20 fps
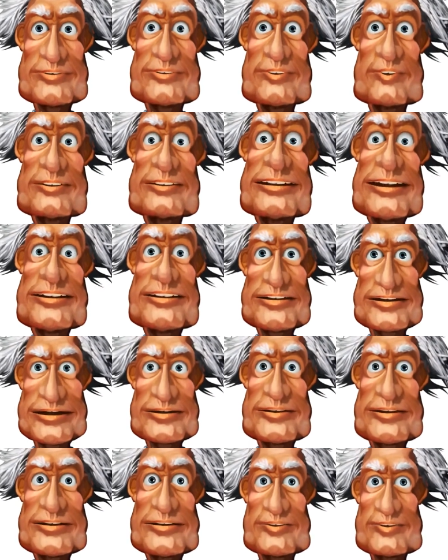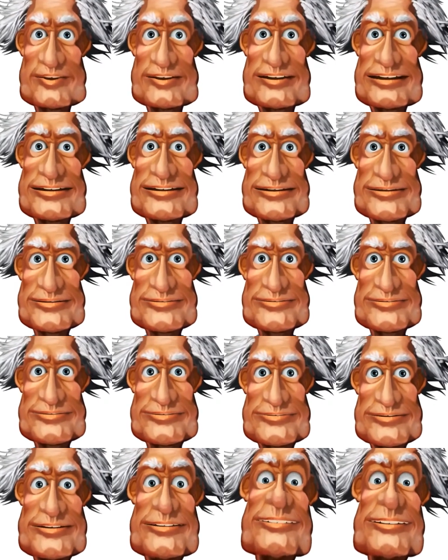For clarification's sake,
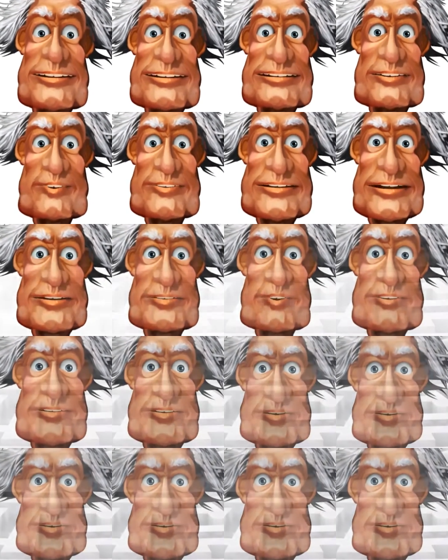an information